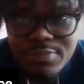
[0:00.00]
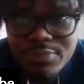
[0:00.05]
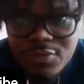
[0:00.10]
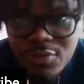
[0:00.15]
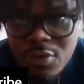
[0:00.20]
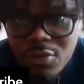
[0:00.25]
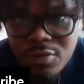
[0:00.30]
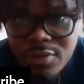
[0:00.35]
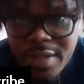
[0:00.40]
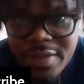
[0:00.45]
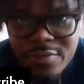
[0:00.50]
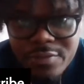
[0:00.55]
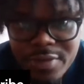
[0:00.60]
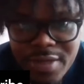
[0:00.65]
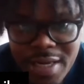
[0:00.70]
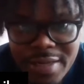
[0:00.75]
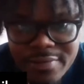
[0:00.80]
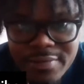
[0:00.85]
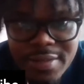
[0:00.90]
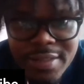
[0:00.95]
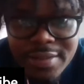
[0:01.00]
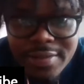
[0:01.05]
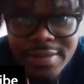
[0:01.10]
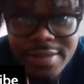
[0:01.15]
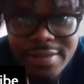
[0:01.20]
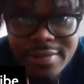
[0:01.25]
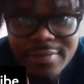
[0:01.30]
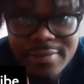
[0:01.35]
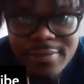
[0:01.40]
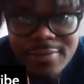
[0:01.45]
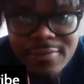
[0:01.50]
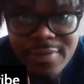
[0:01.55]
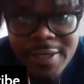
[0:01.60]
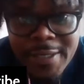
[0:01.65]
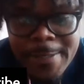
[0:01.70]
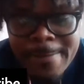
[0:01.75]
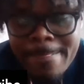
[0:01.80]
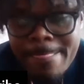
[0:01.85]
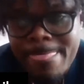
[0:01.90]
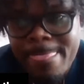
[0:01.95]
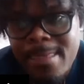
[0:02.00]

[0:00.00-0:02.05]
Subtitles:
throw Leatherwood out in there, right?